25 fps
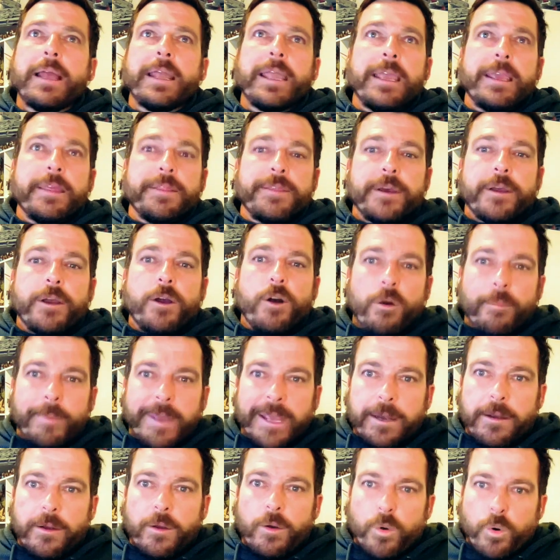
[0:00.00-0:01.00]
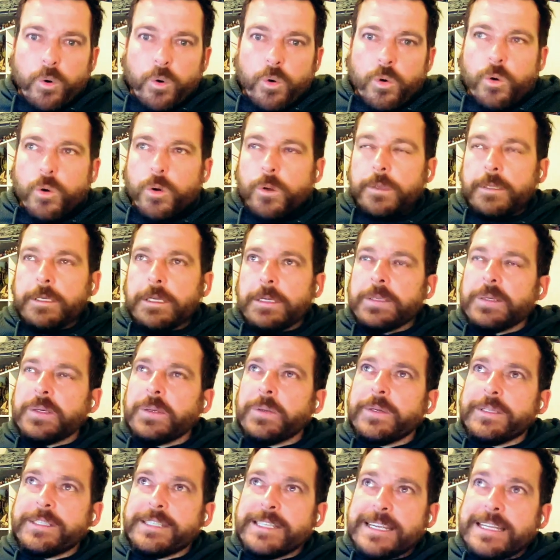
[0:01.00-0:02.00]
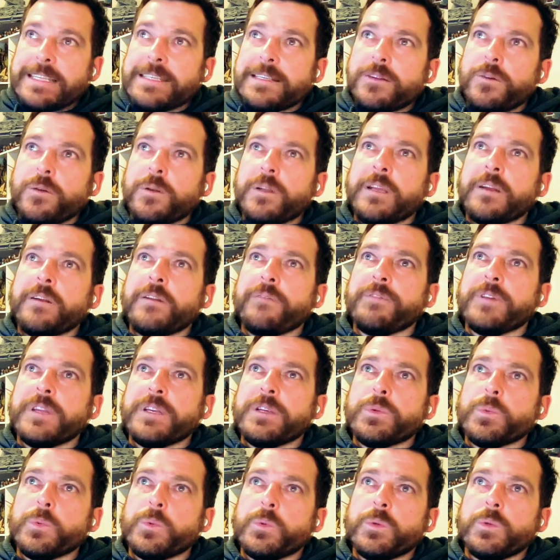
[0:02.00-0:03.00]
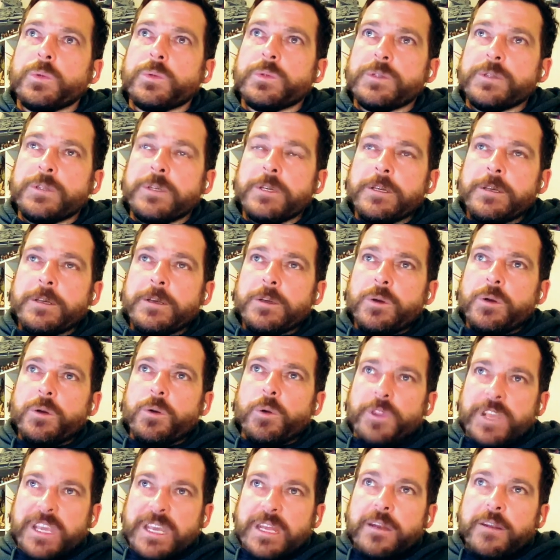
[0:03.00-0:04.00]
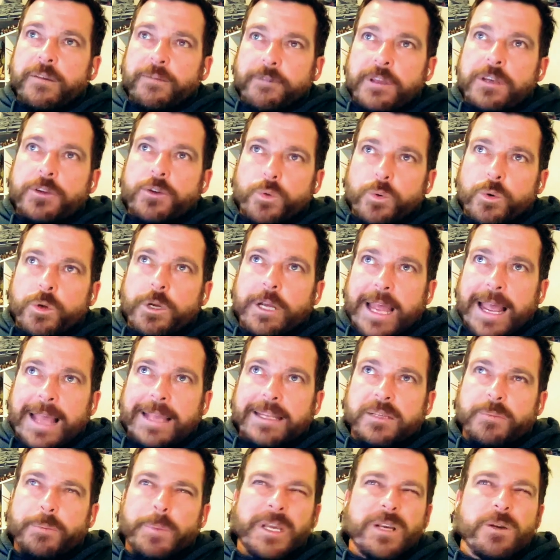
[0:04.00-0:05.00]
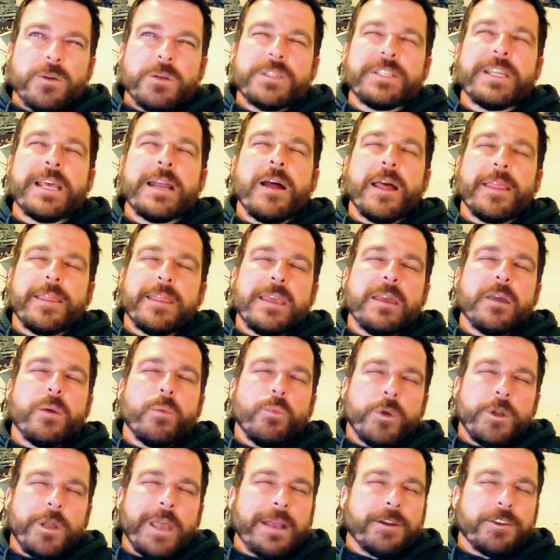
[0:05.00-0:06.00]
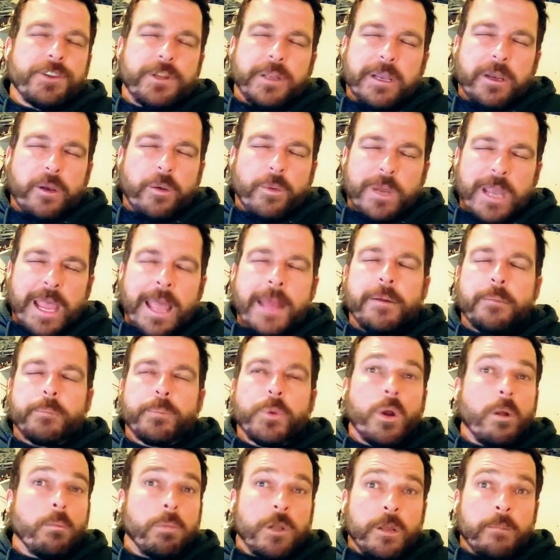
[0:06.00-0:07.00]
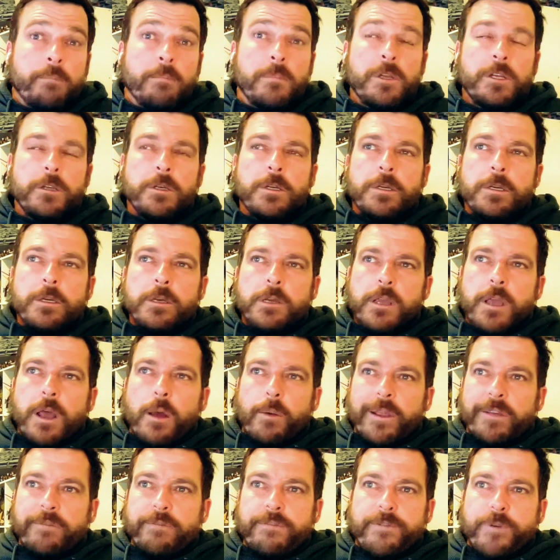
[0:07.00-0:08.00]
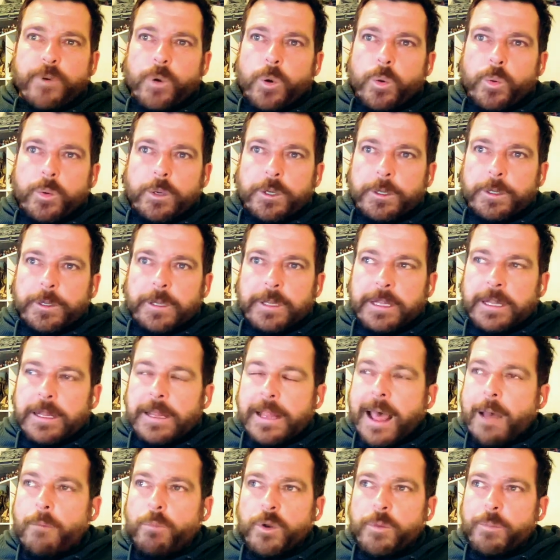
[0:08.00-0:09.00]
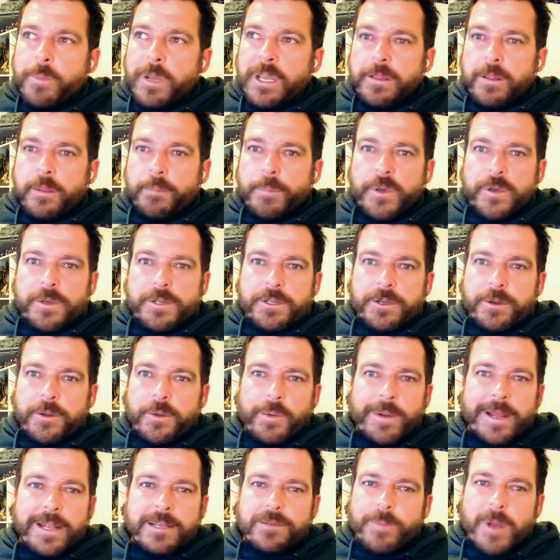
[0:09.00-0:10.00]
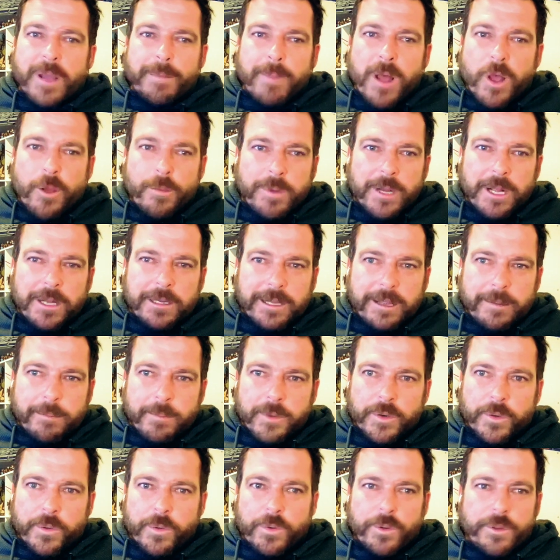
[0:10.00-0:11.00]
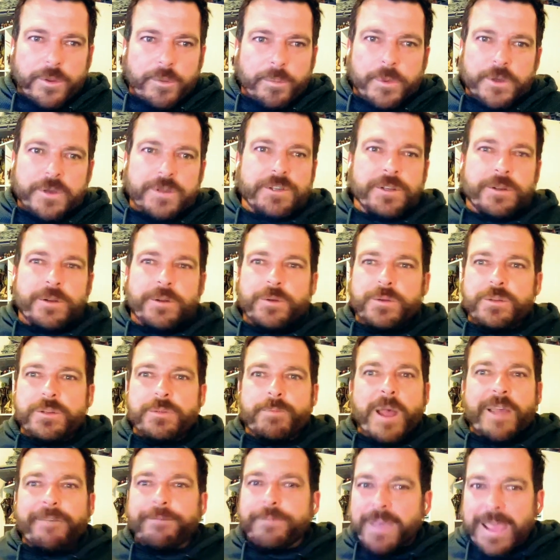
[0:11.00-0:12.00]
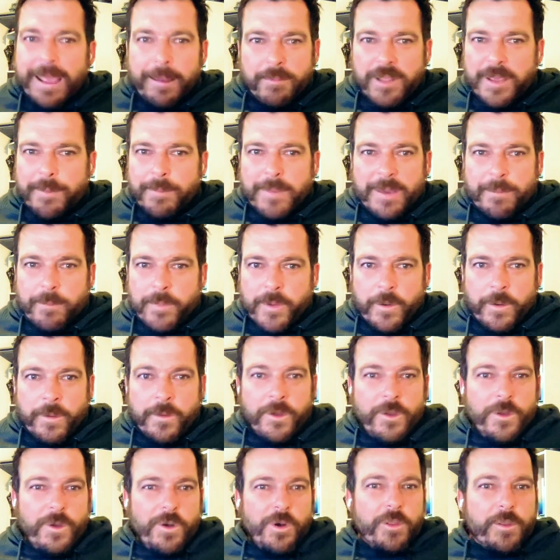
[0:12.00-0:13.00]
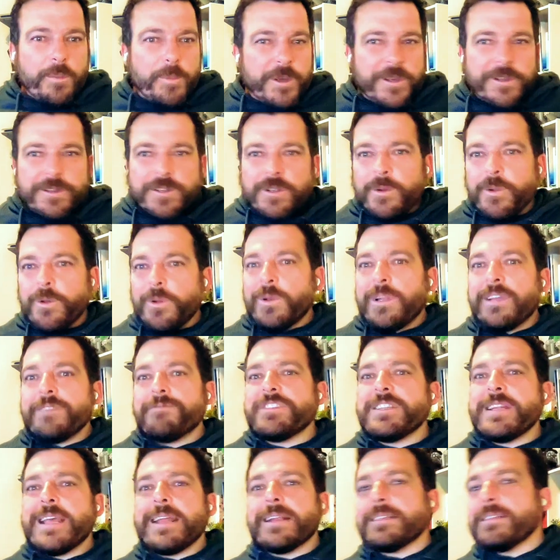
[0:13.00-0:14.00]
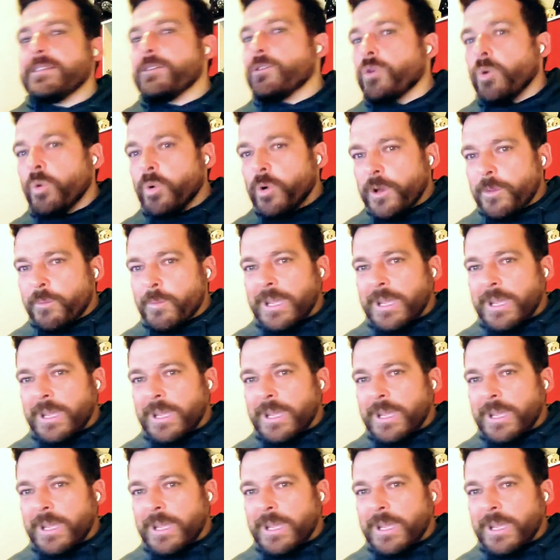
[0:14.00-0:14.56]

either comment or assist on individuals, on the individual case, because then I think it would actually create a problem going forward. Then that would mean the person who has my mobile number, or the person who's my family member, or the person who lives next door to